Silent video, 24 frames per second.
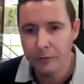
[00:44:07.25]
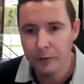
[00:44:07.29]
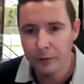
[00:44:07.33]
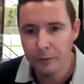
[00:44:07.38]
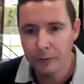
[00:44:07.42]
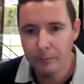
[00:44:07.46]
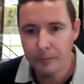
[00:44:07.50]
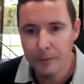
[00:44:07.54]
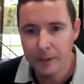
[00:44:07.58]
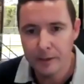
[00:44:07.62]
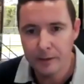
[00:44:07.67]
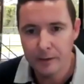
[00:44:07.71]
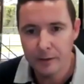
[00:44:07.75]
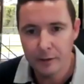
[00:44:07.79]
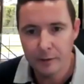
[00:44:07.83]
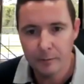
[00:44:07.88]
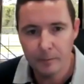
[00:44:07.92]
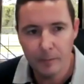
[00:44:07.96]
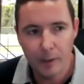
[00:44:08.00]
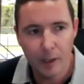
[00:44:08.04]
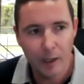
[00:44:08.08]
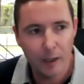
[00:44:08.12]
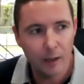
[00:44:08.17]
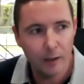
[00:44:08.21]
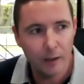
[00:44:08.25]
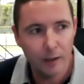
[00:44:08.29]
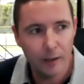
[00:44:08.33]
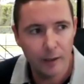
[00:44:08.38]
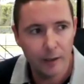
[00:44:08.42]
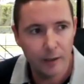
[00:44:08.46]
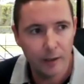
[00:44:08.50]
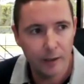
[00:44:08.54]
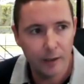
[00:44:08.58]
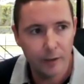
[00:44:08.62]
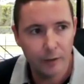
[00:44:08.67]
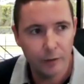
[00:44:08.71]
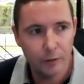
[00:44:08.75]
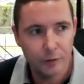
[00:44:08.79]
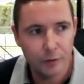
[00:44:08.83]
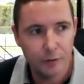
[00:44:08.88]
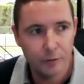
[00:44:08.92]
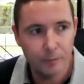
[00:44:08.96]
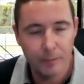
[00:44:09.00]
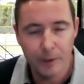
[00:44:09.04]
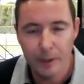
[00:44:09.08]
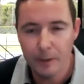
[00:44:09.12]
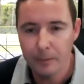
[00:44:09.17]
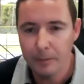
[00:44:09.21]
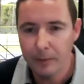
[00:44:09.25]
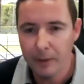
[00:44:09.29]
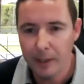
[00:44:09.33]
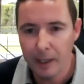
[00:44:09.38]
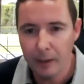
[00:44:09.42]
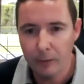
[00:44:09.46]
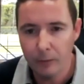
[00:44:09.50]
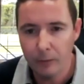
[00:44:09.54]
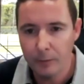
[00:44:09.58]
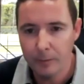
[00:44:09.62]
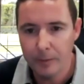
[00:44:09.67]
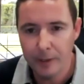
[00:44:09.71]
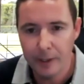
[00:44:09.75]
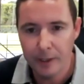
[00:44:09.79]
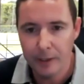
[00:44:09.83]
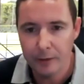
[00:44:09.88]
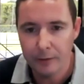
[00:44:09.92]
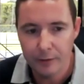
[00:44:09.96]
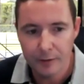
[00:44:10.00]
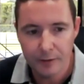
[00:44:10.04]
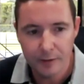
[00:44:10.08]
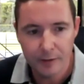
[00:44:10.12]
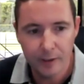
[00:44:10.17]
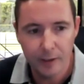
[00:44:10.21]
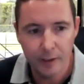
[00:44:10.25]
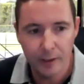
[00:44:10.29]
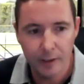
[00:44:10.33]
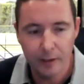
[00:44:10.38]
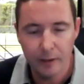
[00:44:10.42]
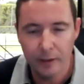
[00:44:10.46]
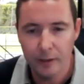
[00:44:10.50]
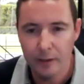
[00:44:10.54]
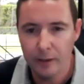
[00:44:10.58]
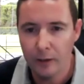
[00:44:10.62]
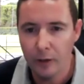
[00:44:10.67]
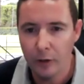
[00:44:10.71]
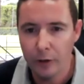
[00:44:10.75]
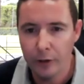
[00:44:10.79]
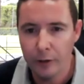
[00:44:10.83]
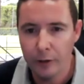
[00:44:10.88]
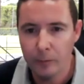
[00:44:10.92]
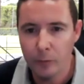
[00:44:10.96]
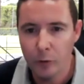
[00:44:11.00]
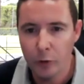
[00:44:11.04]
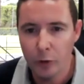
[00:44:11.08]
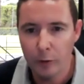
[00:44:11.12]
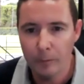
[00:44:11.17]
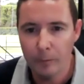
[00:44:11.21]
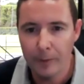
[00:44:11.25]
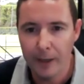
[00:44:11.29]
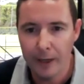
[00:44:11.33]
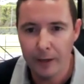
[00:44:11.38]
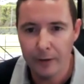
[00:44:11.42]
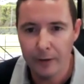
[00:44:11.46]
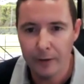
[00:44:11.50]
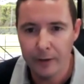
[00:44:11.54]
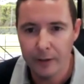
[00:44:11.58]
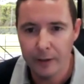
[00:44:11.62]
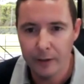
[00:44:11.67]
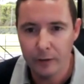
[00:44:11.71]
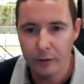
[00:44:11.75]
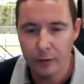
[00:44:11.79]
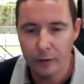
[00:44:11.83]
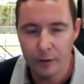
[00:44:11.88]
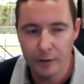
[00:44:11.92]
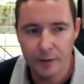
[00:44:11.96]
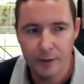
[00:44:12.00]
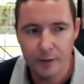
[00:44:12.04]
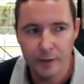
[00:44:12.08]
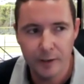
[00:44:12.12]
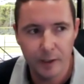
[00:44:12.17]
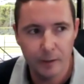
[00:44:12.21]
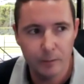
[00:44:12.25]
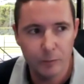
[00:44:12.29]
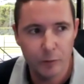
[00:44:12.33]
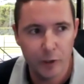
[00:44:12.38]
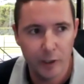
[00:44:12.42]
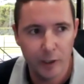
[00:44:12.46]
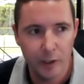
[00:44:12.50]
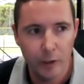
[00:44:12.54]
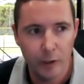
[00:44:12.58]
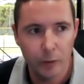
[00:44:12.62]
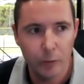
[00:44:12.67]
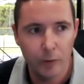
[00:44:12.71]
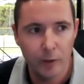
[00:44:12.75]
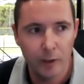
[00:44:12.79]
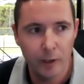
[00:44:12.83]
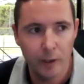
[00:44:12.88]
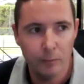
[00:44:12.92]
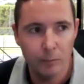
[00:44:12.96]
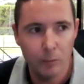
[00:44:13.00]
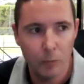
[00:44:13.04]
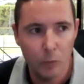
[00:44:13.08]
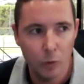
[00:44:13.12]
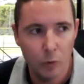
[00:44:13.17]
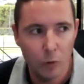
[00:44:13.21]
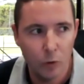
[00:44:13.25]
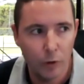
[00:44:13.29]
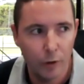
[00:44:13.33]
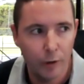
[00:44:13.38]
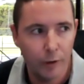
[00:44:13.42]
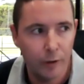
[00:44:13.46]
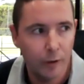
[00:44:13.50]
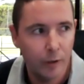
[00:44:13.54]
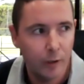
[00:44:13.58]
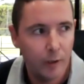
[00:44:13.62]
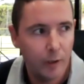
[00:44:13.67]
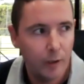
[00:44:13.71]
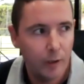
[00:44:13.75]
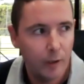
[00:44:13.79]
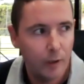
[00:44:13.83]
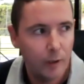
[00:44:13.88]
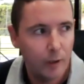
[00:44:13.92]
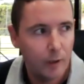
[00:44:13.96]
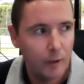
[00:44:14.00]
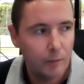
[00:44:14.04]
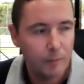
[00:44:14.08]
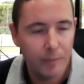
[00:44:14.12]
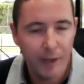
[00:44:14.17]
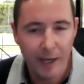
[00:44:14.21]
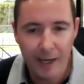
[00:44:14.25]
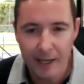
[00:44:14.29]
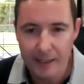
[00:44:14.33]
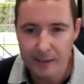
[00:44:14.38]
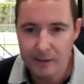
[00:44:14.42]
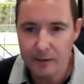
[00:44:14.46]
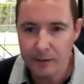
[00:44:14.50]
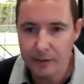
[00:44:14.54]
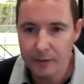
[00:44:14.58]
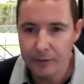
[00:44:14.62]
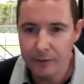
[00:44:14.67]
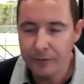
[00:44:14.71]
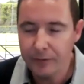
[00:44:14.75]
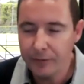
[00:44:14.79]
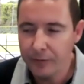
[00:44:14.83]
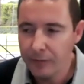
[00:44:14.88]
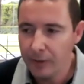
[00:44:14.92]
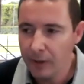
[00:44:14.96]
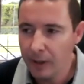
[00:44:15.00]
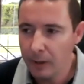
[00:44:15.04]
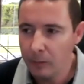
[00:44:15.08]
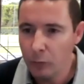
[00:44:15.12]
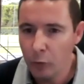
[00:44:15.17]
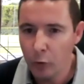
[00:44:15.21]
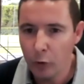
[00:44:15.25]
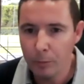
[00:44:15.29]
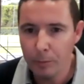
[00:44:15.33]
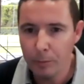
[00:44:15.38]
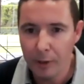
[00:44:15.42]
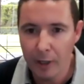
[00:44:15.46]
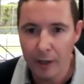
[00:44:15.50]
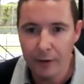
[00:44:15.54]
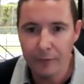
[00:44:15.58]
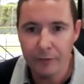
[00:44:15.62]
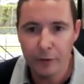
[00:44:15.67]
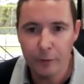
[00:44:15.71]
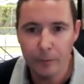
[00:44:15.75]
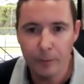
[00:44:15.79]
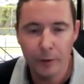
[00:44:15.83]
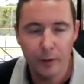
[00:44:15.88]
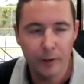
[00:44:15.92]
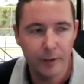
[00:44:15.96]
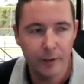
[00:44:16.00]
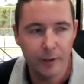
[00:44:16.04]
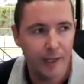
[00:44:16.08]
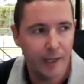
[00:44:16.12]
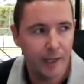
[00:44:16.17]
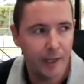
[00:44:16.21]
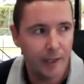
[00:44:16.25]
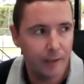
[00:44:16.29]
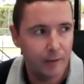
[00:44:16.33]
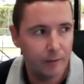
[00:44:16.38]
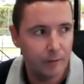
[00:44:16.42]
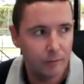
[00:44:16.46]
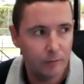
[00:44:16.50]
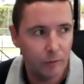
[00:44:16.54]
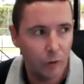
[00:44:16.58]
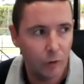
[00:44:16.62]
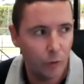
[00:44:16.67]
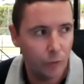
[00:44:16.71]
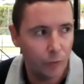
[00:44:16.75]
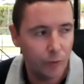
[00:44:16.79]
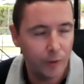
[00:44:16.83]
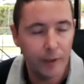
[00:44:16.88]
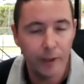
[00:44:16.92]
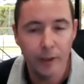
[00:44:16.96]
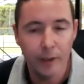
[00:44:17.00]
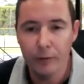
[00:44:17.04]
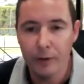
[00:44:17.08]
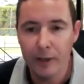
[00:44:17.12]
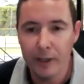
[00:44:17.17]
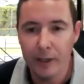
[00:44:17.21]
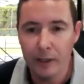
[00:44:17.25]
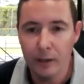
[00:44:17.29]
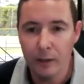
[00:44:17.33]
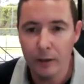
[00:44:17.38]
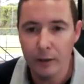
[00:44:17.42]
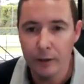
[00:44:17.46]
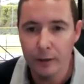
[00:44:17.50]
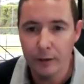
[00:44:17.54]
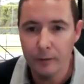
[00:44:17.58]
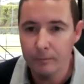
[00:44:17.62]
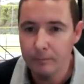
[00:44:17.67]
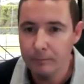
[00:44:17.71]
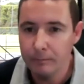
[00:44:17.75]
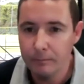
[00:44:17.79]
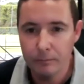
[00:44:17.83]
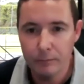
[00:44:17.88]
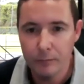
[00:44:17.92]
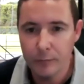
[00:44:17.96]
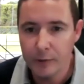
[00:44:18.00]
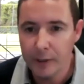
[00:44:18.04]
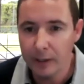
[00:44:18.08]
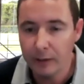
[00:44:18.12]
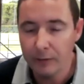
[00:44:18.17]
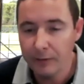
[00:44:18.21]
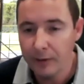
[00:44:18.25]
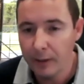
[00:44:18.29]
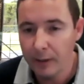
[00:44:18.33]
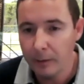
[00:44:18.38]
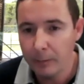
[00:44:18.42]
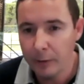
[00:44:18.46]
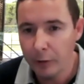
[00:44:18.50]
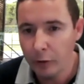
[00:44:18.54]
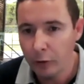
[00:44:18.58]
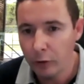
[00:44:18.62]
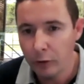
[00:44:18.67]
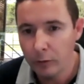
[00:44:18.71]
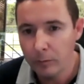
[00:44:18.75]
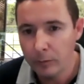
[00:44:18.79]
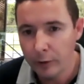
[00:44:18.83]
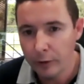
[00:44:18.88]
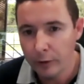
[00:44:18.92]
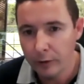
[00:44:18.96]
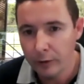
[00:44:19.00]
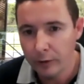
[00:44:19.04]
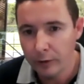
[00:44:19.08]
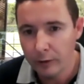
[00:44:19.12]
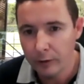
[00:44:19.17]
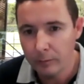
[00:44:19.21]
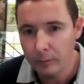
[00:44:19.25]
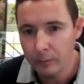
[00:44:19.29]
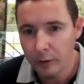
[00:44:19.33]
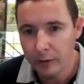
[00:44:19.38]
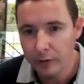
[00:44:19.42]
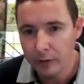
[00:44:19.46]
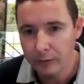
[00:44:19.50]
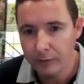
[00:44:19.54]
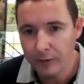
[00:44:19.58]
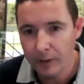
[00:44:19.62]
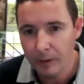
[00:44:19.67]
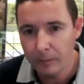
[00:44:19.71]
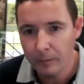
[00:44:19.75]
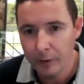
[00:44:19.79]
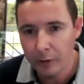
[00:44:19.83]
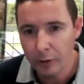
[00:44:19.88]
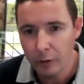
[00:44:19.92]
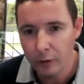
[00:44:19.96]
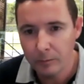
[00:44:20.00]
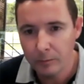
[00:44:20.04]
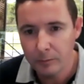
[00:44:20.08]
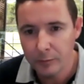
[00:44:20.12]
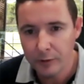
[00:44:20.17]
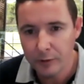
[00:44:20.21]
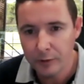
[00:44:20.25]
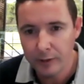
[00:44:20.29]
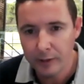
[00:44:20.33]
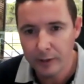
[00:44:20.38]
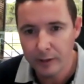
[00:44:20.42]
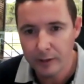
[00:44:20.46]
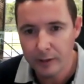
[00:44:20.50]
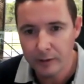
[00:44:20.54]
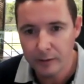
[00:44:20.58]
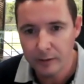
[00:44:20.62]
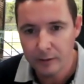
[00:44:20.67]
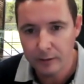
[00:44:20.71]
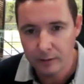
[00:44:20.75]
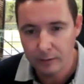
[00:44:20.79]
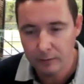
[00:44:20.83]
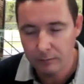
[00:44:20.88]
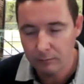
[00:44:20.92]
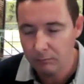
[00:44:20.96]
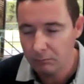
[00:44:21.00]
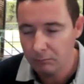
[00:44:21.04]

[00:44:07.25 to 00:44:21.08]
your business model. I know some people that would be interested in in learning more about it. It does seem genuinely more passive and more profitable than owning a regular single family home or, or multi-family home. So I think it's